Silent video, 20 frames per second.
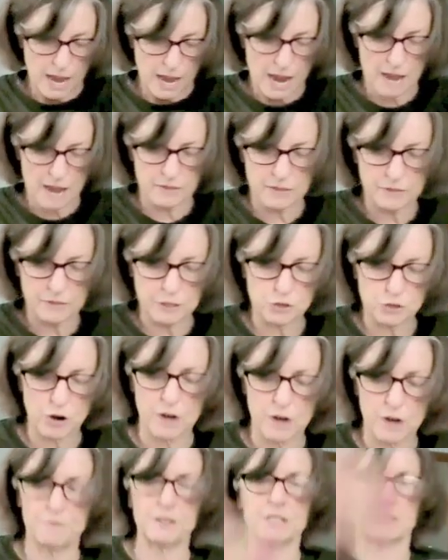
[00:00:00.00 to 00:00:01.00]
And then they try
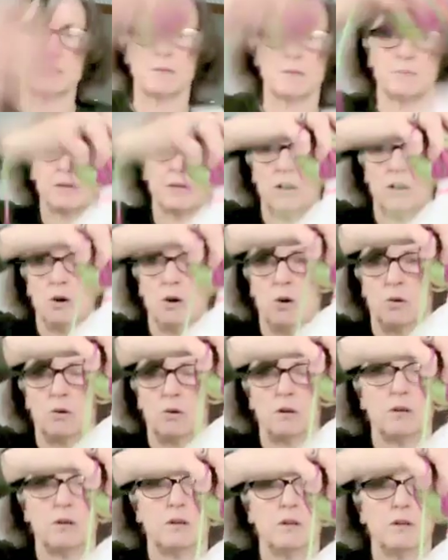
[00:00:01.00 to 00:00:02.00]
to fit something, oh,
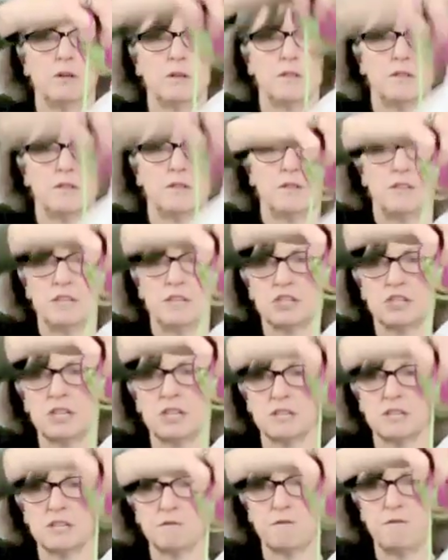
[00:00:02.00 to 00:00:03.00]

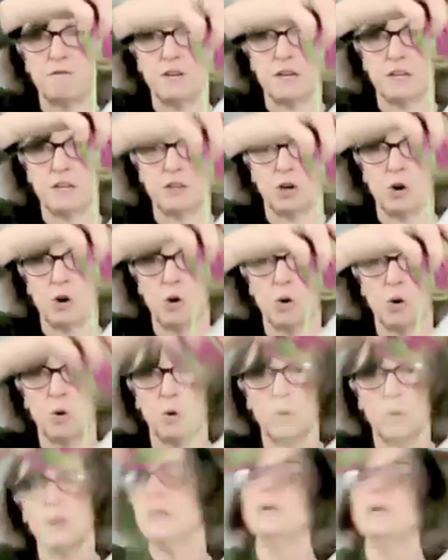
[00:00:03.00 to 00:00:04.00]
doesn't fit in the
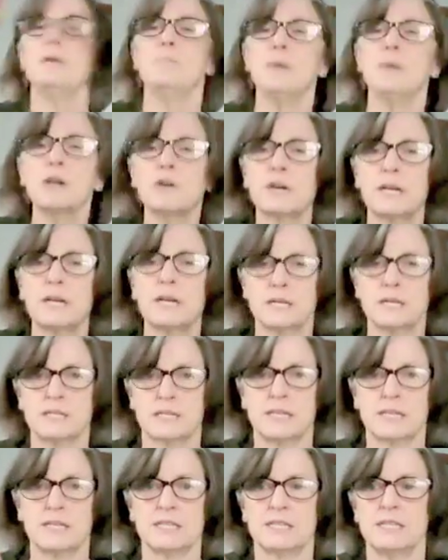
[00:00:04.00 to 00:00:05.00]
hole. Bigger kids
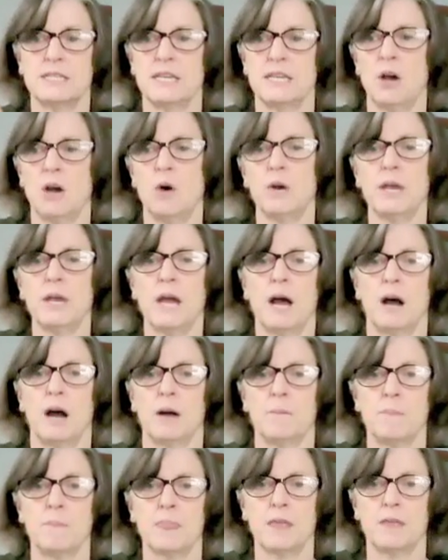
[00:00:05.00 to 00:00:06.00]
can see, oh yeah,
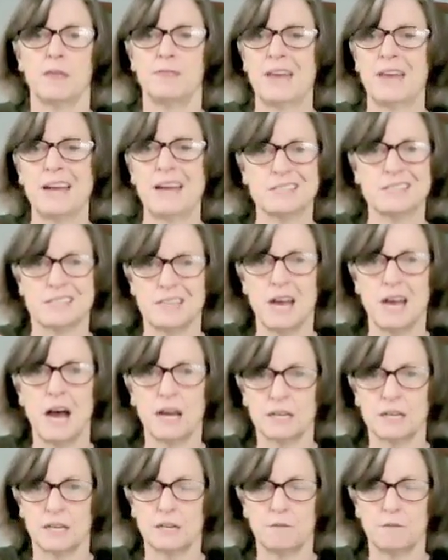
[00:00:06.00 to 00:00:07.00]
that is
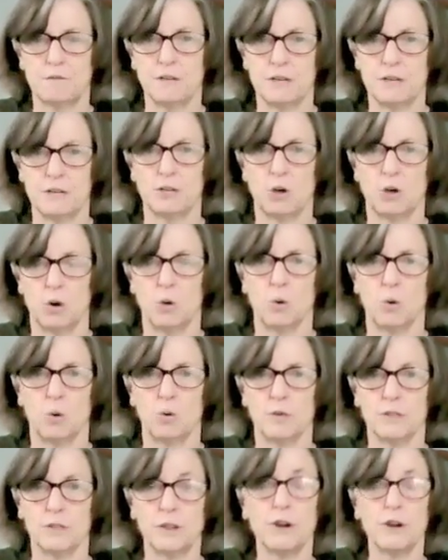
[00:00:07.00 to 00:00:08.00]
not gonna fit in the
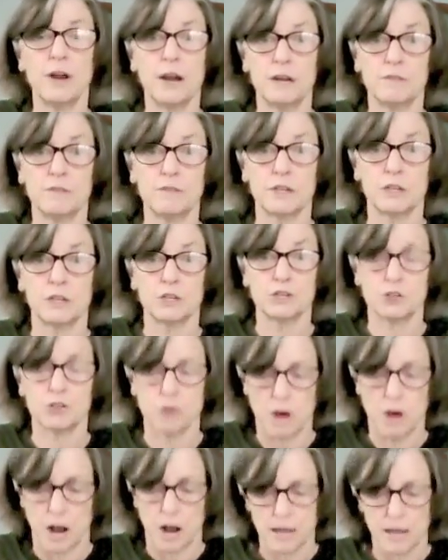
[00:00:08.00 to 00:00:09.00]
hole. They're not even gonna
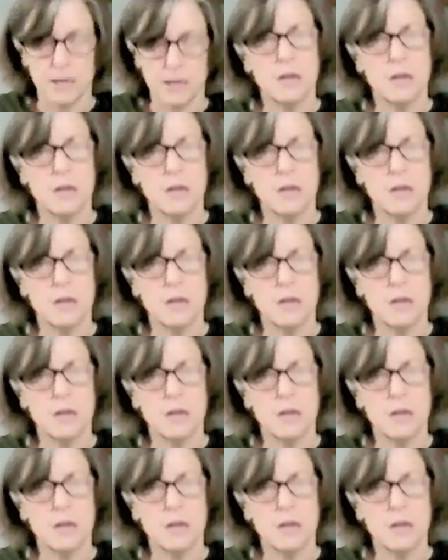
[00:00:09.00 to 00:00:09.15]
try.